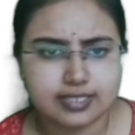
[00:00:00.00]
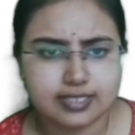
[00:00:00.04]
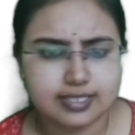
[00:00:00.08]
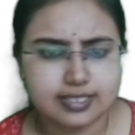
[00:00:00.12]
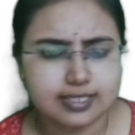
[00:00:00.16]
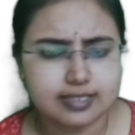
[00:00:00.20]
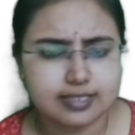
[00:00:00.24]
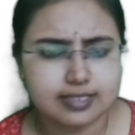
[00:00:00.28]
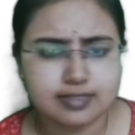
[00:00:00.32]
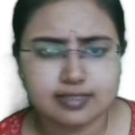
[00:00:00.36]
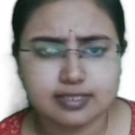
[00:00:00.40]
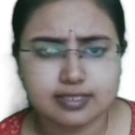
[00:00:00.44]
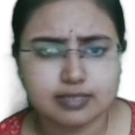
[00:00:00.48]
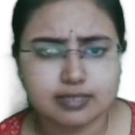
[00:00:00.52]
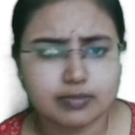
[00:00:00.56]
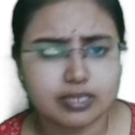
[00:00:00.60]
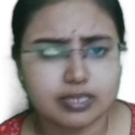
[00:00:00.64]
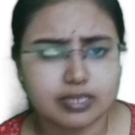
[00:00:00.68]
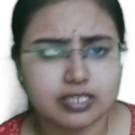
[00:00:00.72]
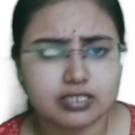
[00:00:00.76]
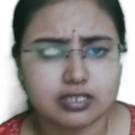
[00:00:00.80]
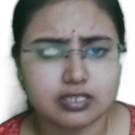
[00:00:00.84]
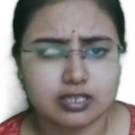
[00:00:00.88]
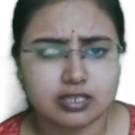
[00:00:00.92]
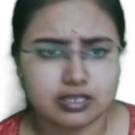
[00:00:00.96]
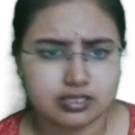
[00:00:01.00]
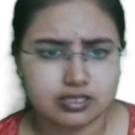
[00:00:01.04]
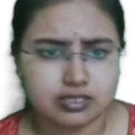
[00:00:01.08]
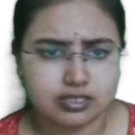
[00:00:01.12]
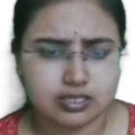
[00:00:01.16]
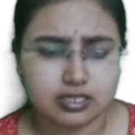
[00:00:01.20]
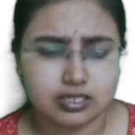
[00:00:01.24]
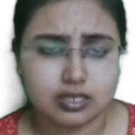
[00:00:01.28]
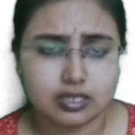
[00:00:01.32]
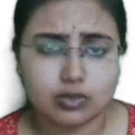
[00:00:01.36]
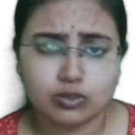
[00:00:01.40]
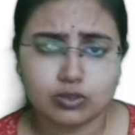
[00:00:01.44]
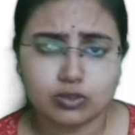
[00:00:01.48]
It's neither cement,
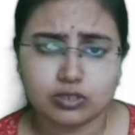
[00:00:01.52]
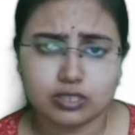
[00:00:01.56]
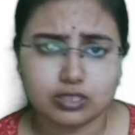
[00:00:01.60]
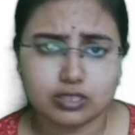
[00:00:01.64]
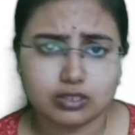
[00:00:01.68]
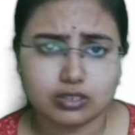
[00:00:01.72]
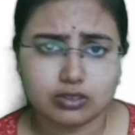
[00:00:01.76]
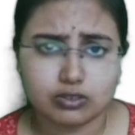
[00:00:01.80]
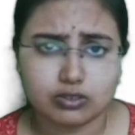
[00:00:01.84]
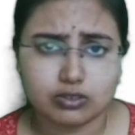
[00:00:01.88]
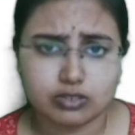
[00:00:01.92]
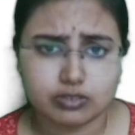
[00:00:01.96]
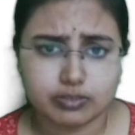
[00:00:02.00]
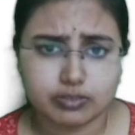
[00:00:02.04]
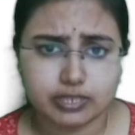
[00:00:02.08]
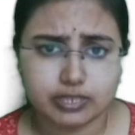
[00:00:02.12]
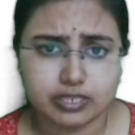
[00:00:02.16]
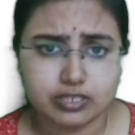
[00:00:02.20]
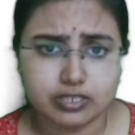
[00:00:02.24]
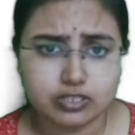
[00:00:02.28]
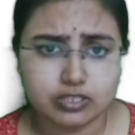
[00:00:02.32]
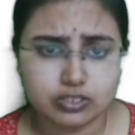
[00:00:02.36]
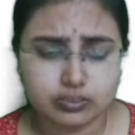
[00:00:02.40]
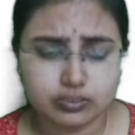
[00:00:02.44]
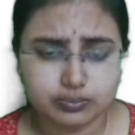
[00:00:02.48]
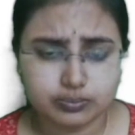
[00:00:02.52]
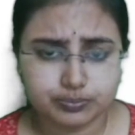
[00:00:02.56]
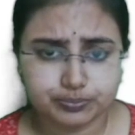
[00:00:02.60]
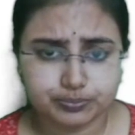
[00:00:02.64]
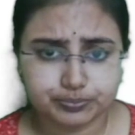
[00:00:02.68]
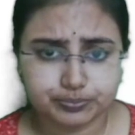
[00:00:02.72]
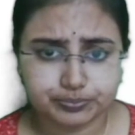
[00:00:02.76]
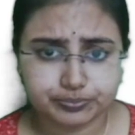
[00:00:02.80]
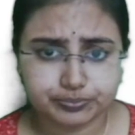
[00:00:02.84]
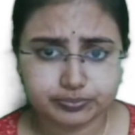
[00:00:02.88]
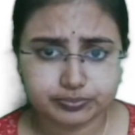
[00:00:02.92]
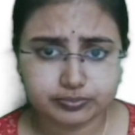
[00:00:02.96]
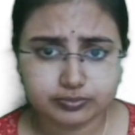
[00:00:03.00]
arsenic, thinner or spirit.
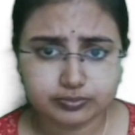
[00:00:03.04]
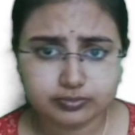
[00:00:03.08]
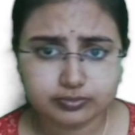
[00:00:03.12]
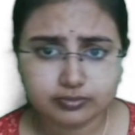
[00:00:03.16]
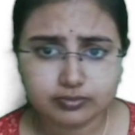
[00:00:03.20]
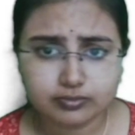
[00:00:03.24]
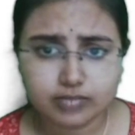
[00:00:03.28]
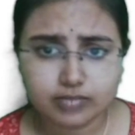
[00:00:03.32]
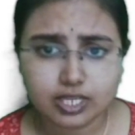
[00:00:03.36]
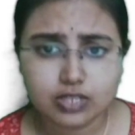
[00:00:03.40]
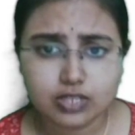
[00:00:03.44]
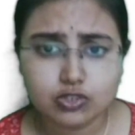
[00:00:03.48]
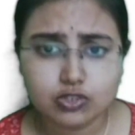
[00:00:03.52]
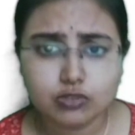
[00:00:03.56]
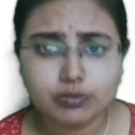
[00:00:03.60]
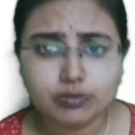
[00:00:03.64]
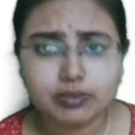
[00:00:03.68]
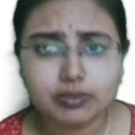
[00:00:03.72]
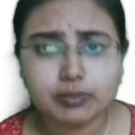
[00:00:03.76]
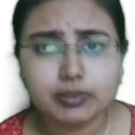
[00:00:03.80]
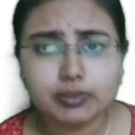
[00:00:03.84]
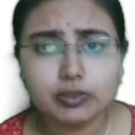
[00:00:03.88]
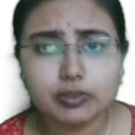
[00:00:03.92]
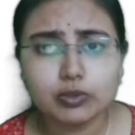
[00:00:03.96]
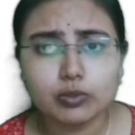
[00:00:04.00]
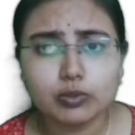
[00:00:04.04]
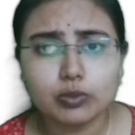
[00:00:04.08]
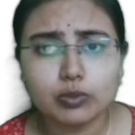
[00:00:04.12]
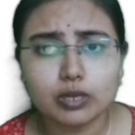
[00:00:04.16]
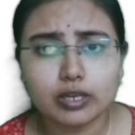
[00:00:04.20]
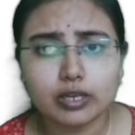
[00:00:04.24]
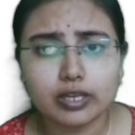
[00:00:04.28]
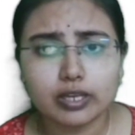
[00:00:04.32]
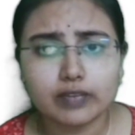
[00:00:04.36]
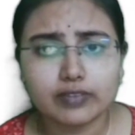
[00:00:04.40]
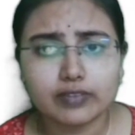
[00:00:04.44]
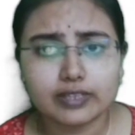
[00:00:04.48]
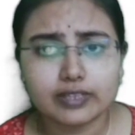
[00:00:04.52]
So people who are
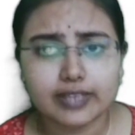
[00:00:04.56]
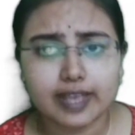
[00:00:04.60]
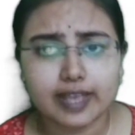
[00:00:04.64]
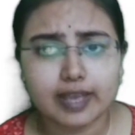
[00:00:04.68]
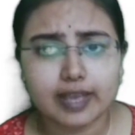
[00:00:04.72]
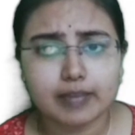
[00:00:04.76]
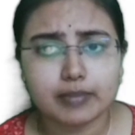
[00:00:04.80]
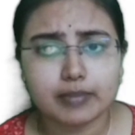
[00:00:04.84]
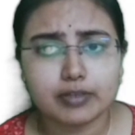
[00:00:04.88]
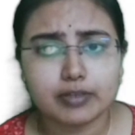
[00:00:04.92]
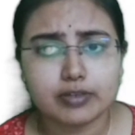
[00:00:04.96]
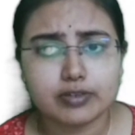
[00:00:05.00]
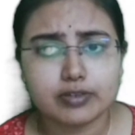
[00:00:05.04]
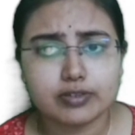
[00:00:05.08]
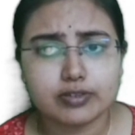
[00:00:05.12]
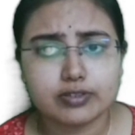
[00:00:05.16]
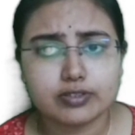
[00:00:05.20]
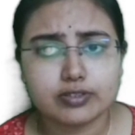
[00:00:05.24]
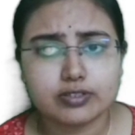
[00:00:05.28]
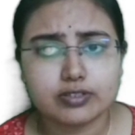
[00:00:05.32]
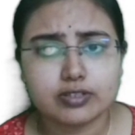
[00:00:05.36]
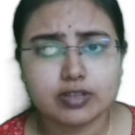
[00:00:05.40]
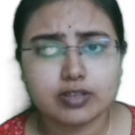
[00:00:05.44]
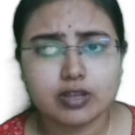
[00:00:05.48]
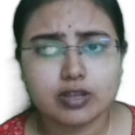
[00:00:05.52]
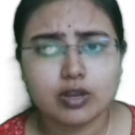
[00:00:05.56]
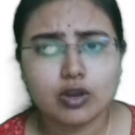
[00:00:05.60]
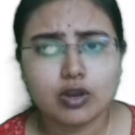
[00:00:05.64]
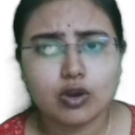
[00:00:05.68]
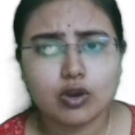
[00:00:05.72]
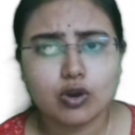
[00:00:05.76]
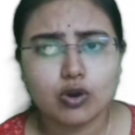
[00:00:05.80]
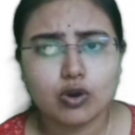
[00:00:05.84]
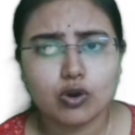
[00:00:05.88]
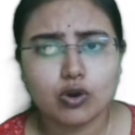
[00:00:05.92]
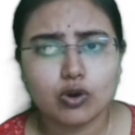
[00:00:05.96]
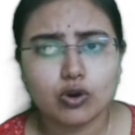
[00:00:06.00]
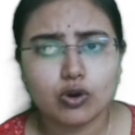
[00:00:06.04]
working with hammers
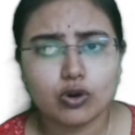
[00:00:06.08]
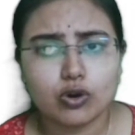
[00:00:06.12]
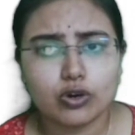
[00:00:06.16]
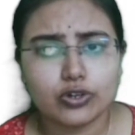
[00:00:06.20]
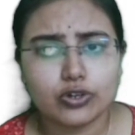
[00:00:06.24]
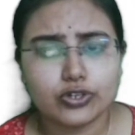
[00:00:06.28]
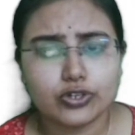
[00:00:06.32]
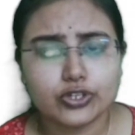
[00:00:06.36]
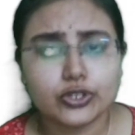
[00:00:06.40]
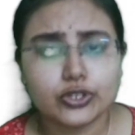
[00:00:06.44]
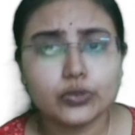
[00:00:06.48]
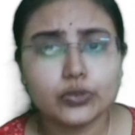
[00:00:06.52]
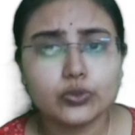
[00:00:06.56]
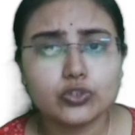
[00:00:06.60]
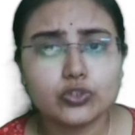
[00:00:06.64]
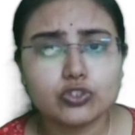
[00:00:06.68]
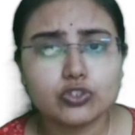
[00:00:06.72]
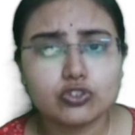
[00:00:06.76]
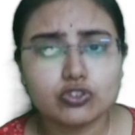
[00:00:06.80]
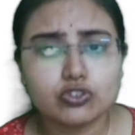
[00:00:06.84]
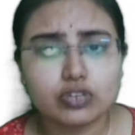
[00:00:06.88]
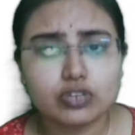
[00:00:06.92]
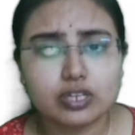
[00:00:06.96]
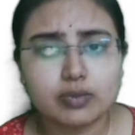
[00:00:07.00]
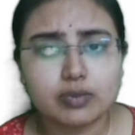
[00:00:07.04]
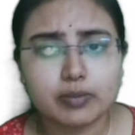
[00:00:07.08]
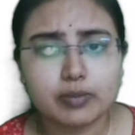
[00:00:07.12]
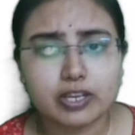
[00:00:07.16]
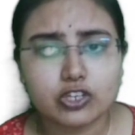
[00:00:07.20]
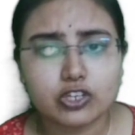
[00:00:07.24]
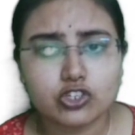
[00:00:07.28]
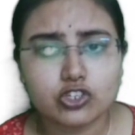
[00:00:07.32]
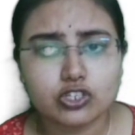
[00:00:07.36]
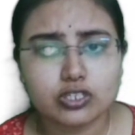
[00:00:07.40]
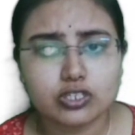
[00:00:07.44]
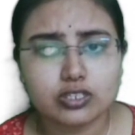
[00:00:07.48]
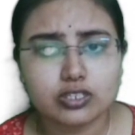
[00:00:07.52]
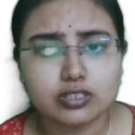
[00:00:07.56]
or huge drill
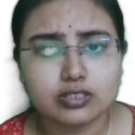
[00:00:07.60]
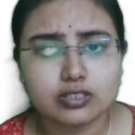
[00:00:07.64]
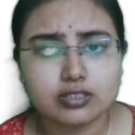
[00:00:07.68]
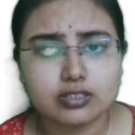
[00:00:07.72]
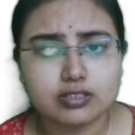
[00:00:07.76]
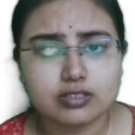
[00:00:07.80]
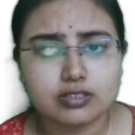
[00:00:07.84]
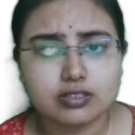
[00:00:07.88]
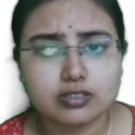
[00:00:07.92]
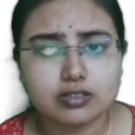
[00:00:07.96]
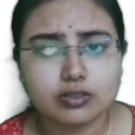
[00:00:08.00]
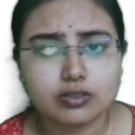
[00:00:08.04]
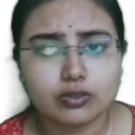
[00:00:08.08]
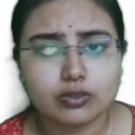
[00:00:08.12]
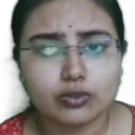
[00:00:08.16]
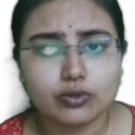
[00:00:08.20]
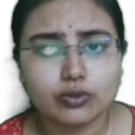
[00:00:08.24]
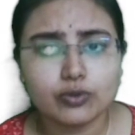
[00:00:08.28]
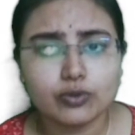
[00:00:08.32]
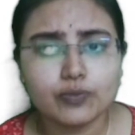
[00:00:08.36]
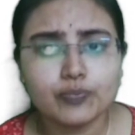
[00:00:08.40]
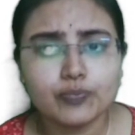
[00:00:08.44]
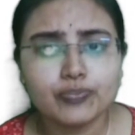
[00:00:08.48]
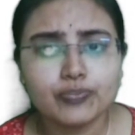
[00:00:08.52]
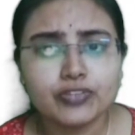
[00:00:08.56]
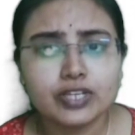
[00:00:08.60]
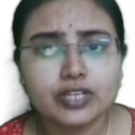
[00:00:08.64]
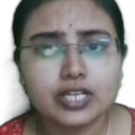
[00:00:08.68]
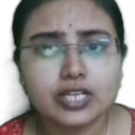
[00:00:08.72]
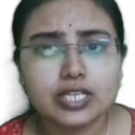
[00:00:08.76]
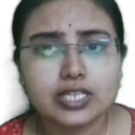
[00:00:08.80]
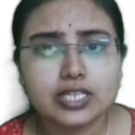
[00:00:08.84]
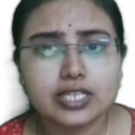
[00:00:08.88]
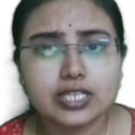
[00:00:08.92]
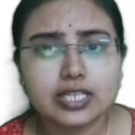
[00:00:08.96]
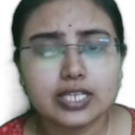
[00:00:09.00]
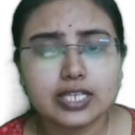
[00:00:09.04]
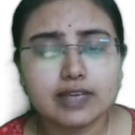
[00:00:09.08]
machines,
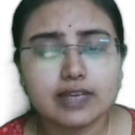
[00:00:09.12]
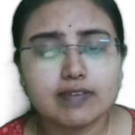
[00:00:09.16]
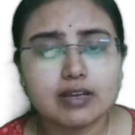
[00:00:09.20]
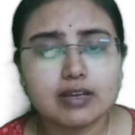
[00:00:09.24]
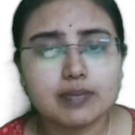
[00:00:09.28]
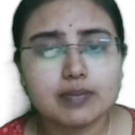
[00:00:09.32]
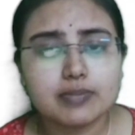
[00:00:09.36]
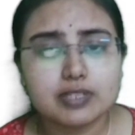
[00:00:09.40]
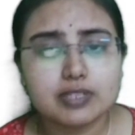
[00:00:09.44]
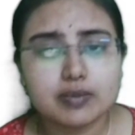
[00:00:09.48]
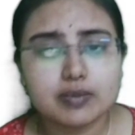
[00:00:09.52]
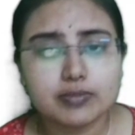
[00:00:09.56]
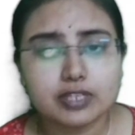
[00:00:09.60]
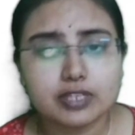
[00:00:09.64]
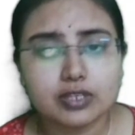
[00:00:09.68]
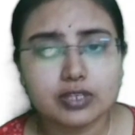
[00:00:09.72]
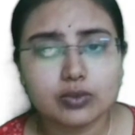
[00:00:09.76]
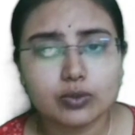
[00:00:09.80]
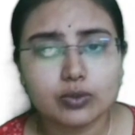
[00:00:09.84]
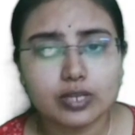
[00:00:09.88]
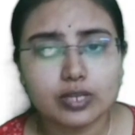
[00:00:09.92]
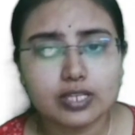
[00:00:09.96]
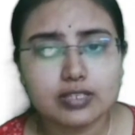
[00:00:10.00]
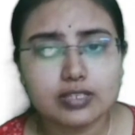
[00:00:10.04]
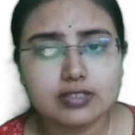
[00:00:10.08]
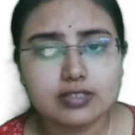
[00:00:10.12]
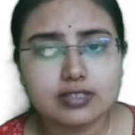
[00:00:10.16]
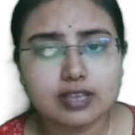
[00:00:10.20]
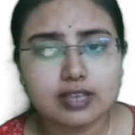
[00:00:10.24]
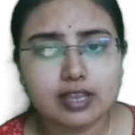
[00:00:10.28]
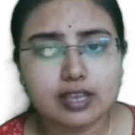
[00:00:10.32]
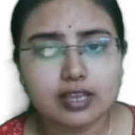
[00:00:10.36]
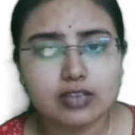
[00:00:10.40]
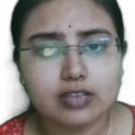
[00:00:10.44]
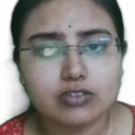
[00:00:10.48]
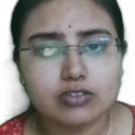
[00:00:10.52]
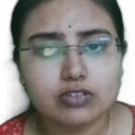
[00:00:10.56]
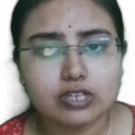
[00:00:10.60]
they develop something known as
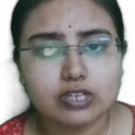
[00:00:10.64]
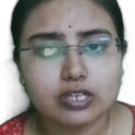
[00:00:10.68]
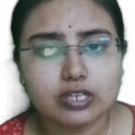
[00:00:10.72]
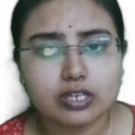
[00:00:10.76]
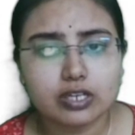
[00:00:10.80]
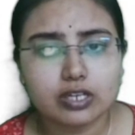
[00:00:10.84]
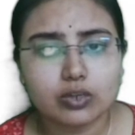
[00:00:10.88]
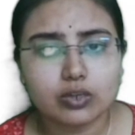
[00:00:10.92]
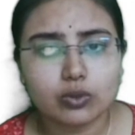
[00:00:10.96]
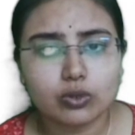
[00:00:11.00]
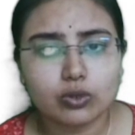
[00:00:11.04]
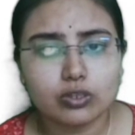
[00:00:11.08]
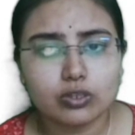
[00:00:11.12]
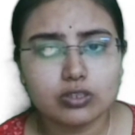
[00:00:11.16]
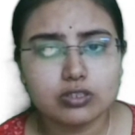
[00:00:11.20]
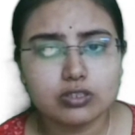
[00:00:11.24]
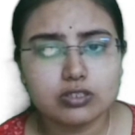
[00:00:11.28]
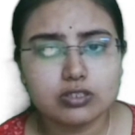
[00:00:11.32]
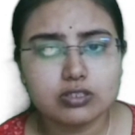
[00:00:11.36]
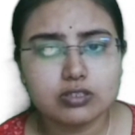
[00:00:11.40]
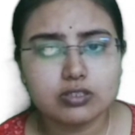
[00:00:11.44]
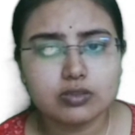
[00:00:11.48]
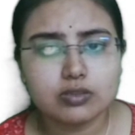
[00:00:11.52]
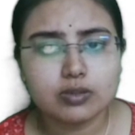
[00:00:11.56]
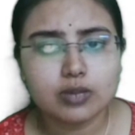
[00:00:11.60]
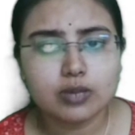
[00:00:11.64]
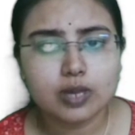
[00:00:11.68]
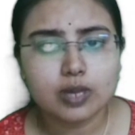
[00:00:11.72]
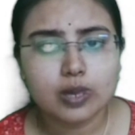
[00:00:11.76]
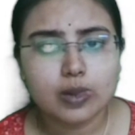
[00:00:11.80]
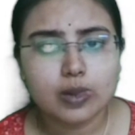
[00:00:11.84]
secondary Raynaud's.